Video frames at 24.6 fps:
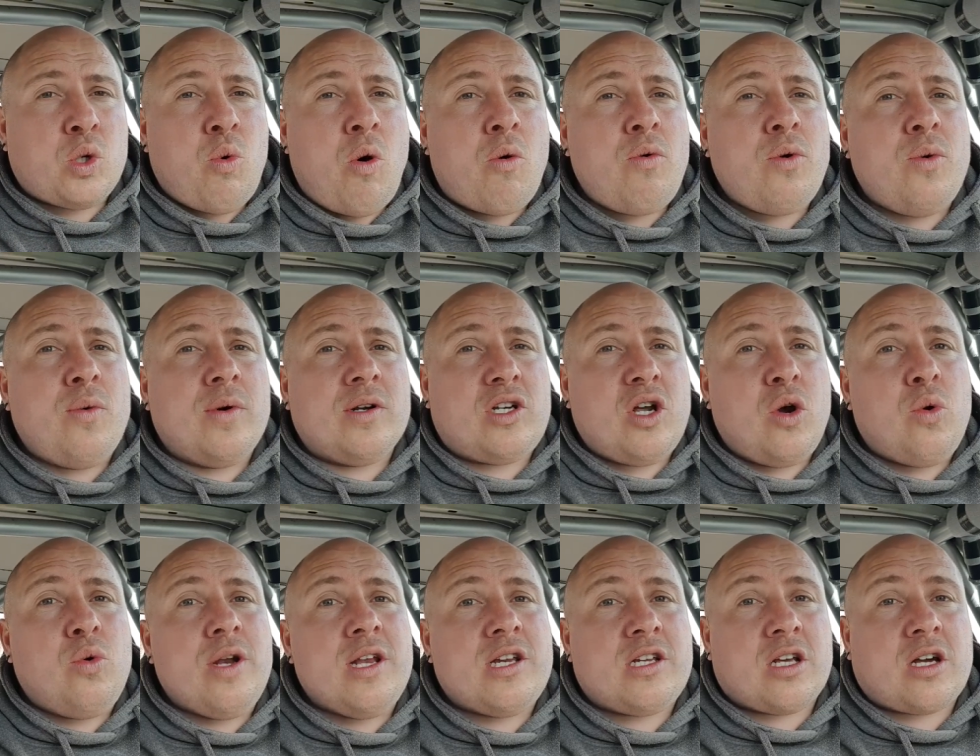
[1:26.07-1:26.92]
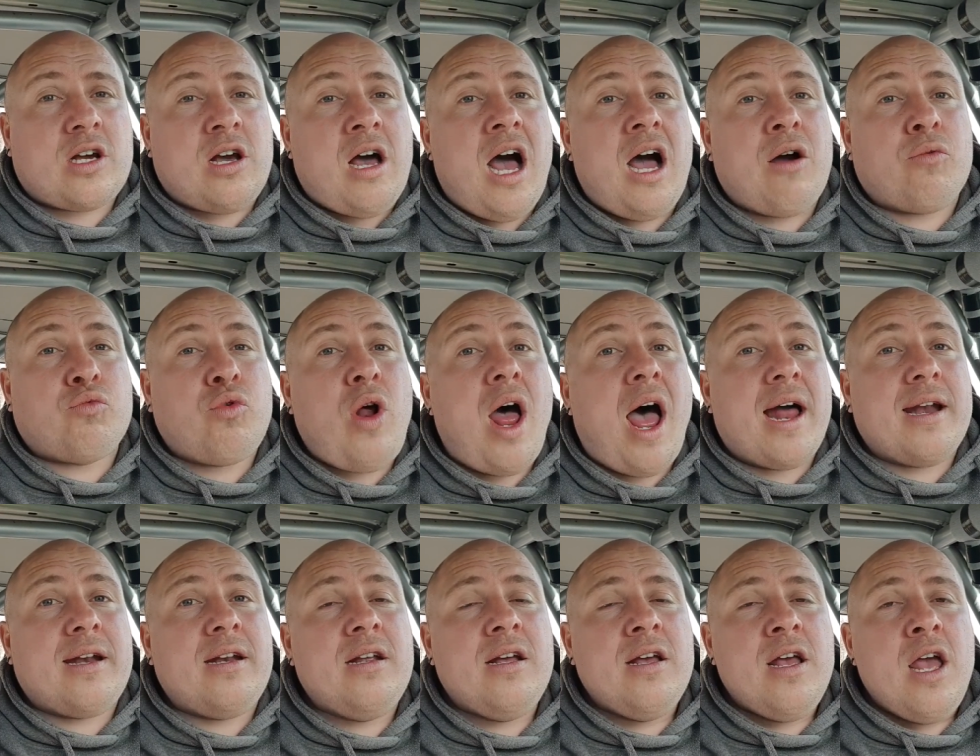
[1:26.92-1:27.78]
So what we were doing is the car
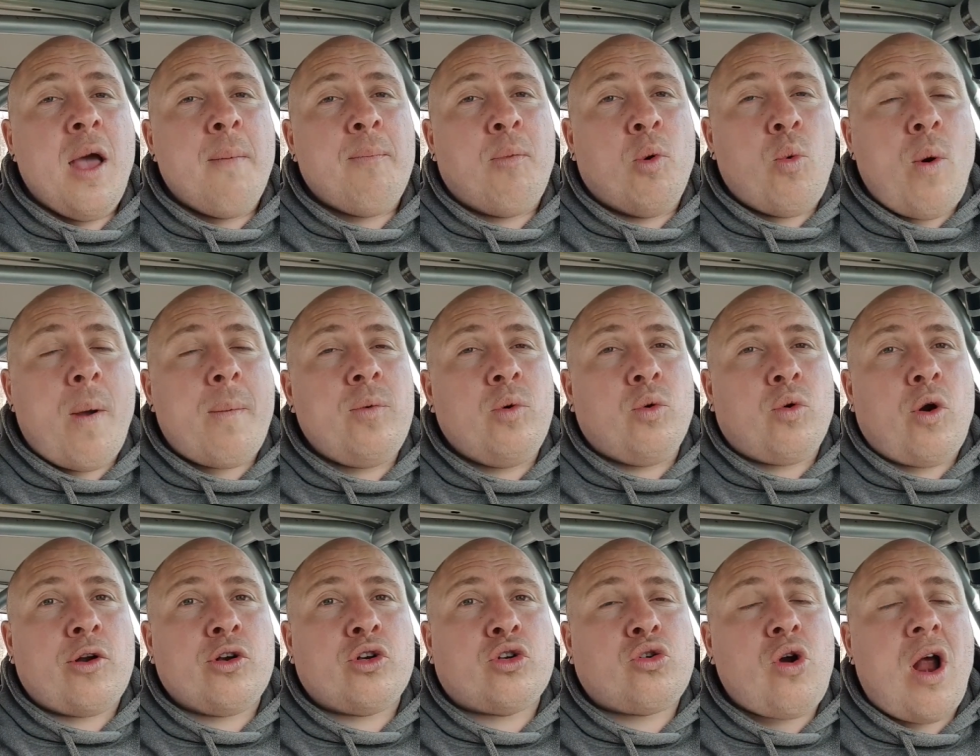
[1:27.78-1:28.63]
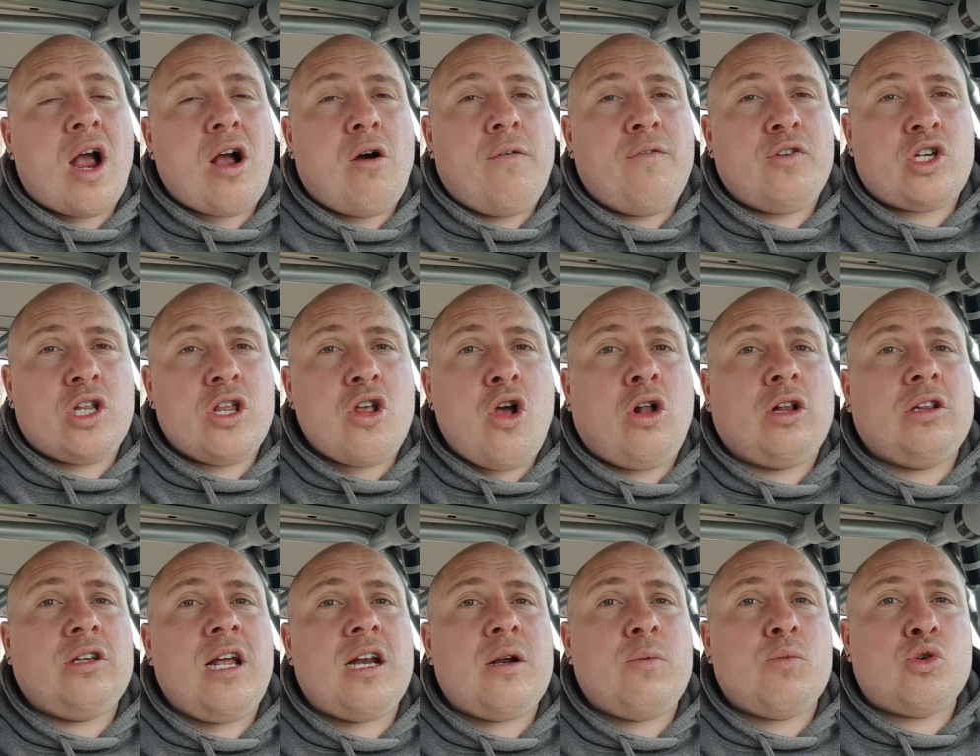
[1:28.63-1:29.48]
ran, but when we were on track, obviously the
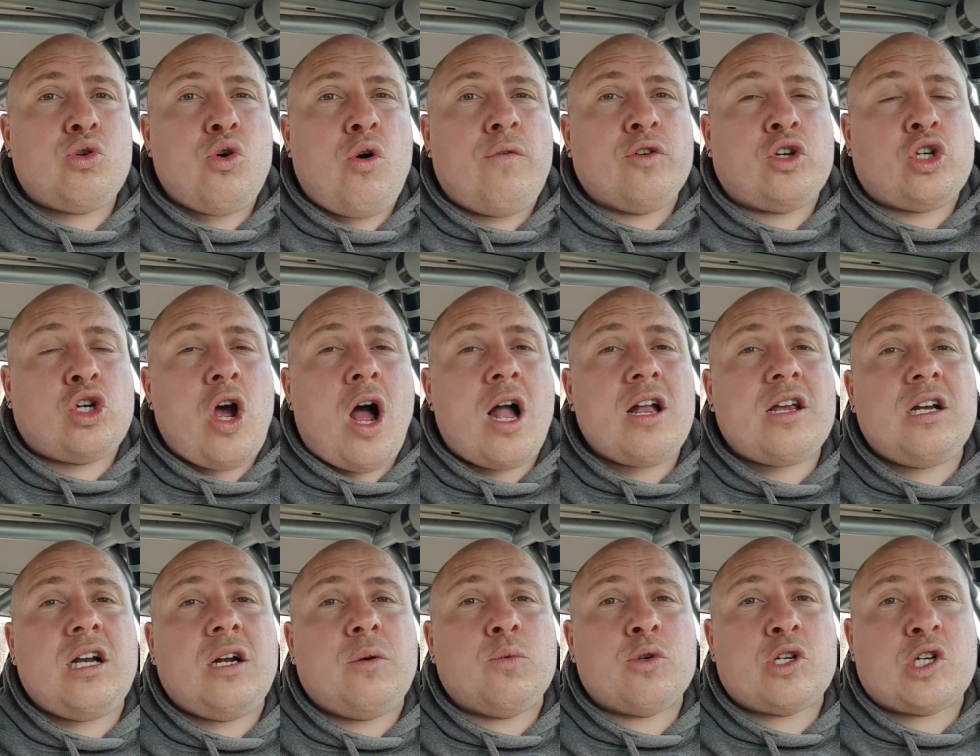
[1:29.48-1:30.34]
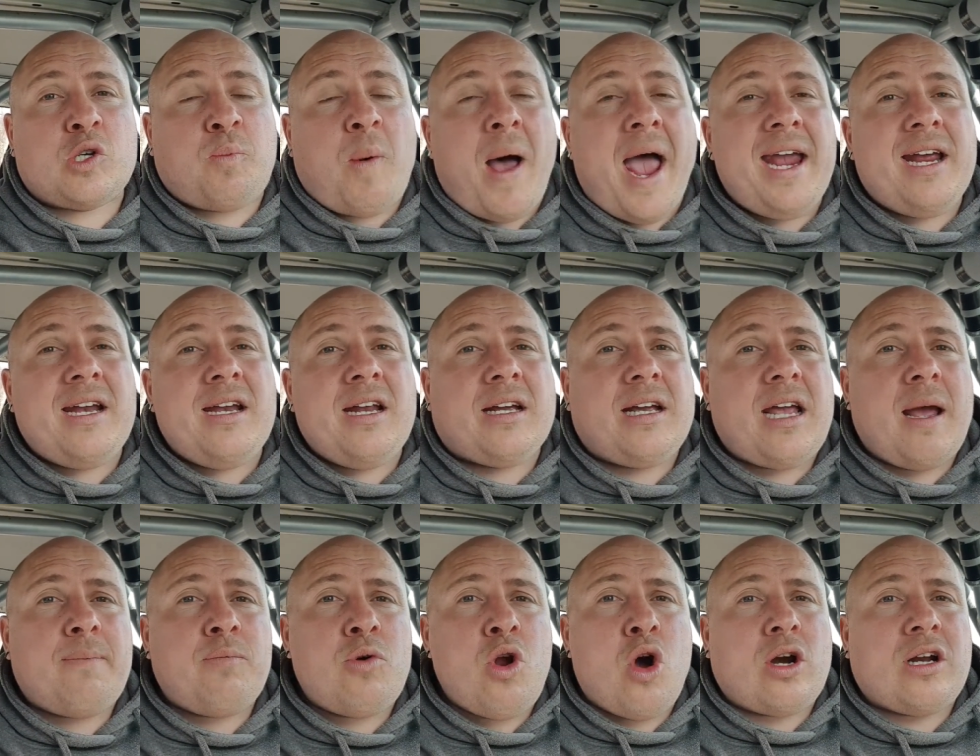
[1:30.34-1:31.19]
alternator was overcharging, it was spiking,
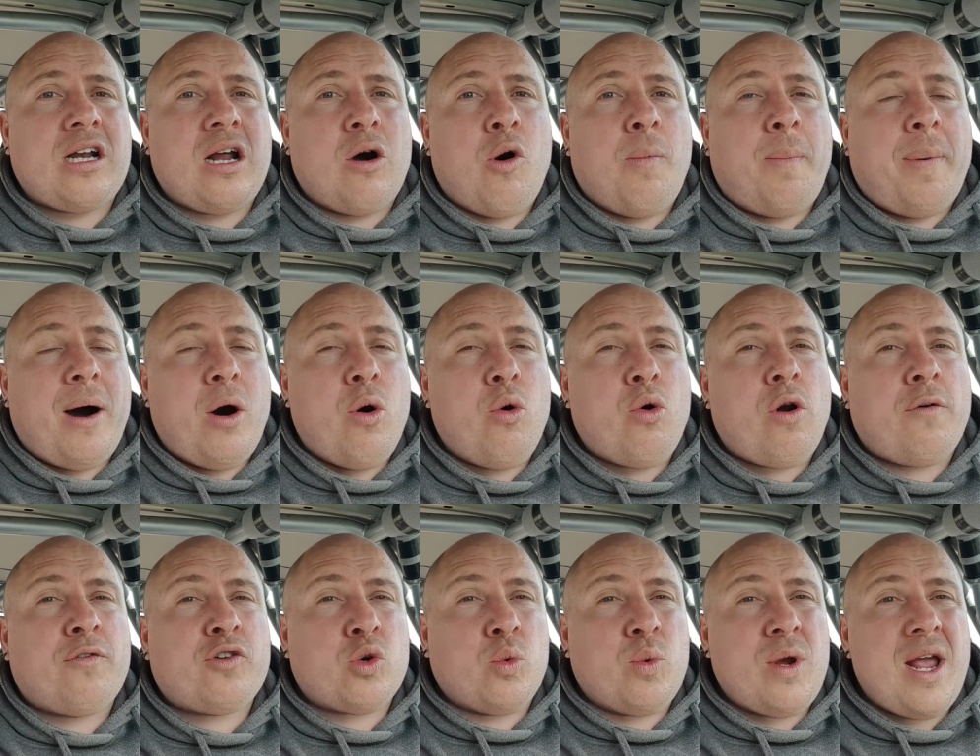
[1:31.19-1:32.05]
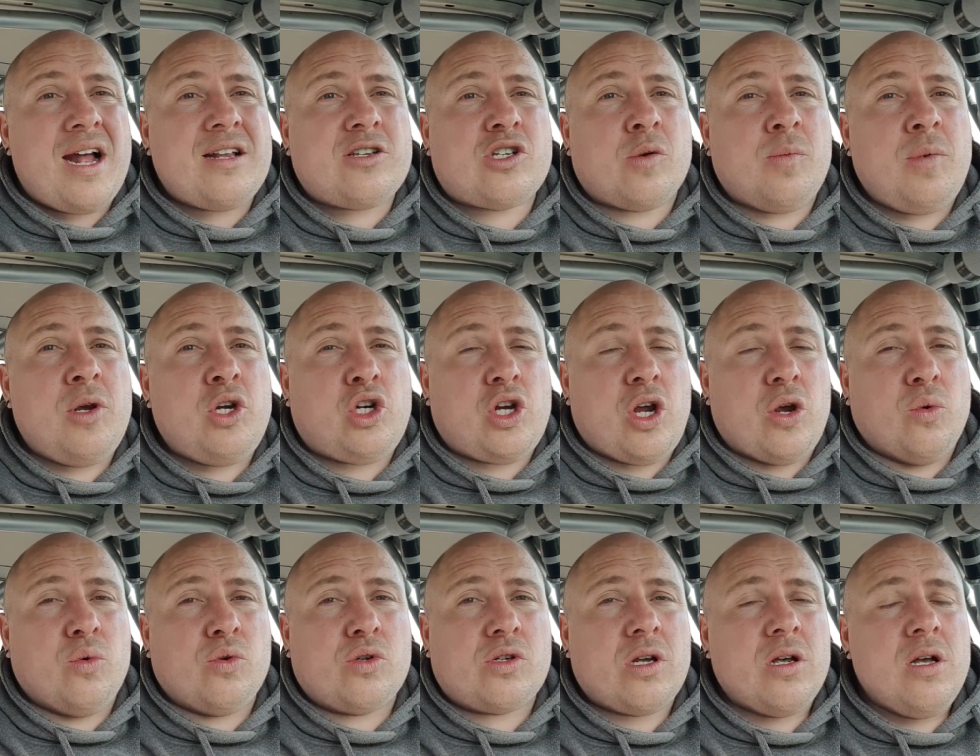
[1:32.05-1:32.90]
it kept knocking our power off, so we had some
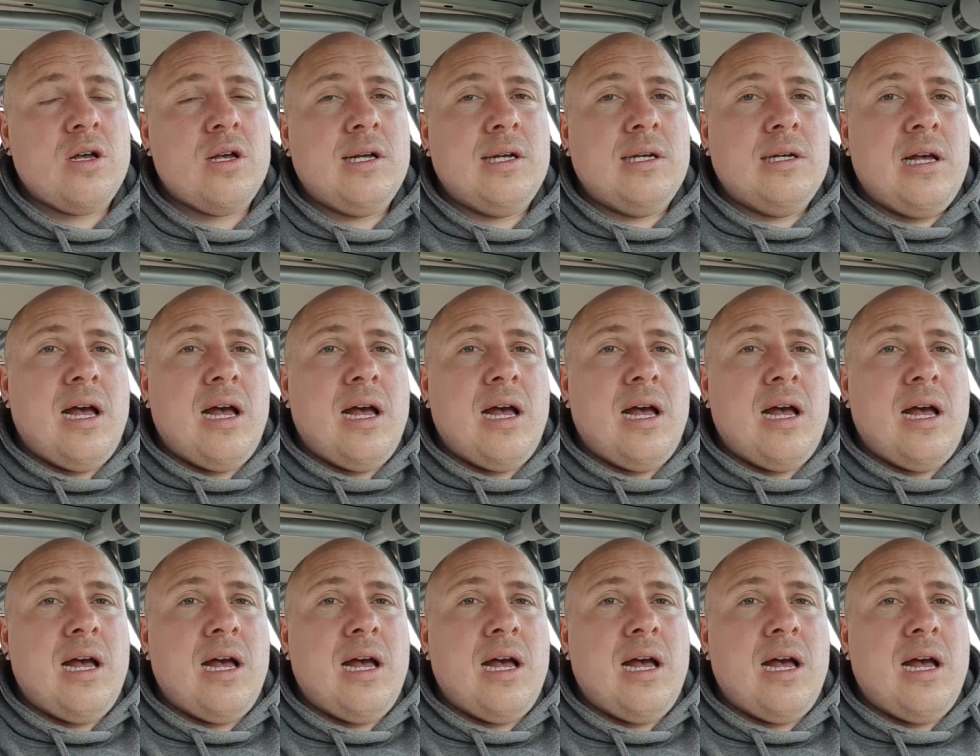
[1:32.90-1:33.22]
issues.